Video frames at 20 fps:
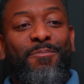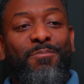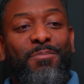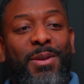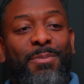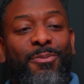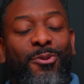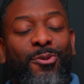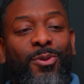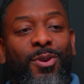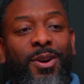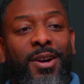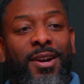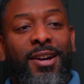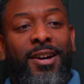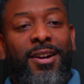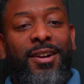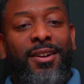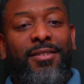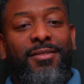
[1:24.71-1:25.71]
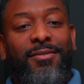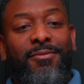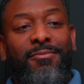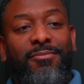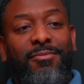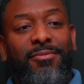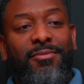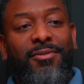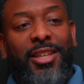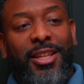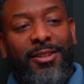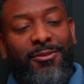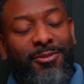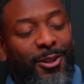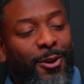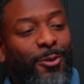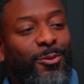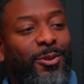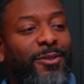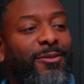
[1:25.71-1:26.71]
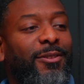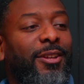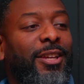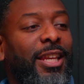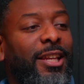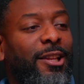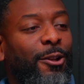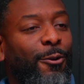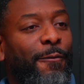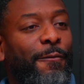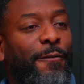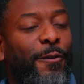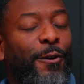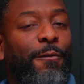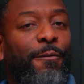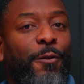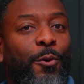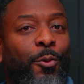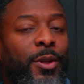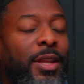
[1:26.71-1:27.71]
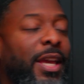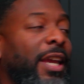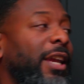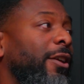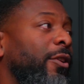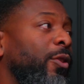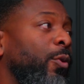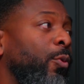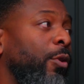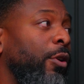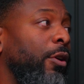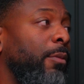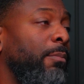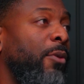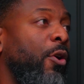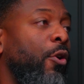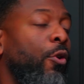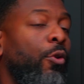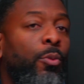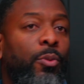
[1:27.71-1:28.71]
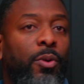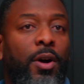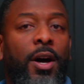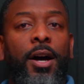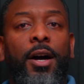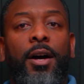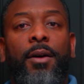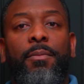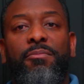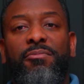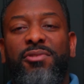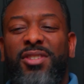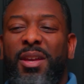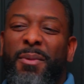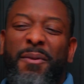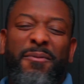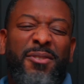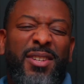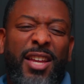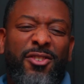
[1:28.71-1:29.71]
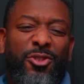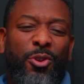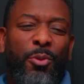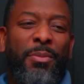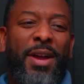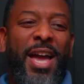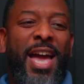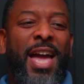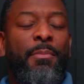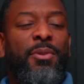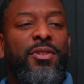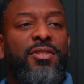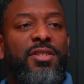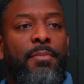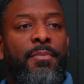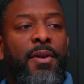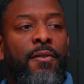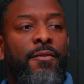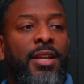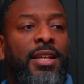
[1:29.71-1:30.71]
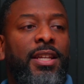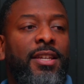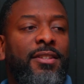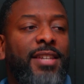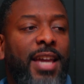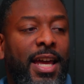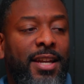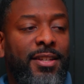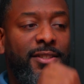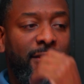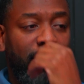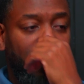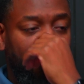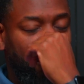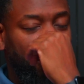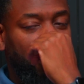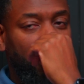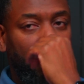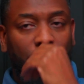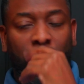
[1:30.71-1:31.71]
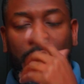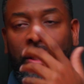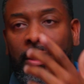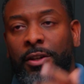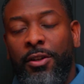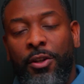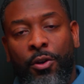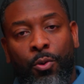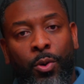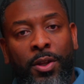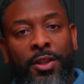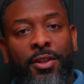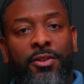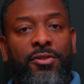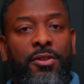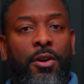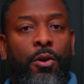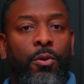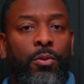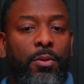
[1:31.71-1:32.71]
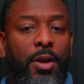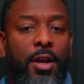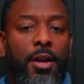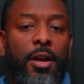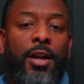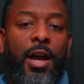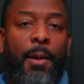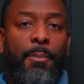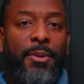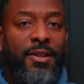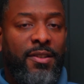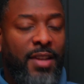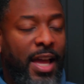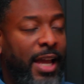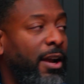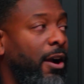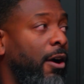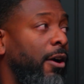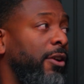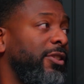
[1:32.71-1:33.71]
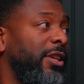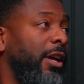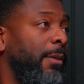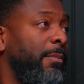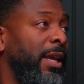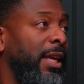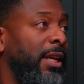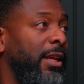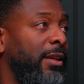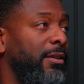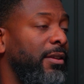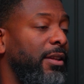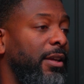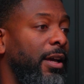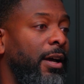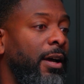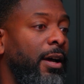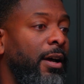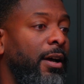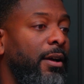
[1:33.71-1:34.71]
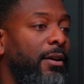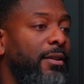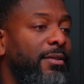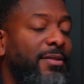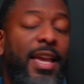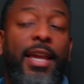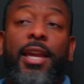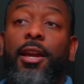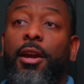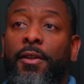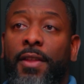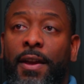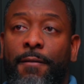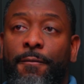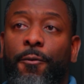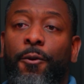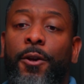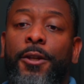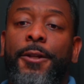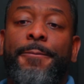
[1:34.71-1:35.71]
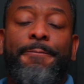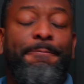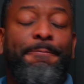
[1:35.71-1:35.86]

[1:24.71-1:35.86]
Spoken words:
People they get a little fearful when they hear the word mold. Some of it's not so bad, but some of it is kind of serious, and you do need to deal with it. So companies like ours come in and take care of that for you.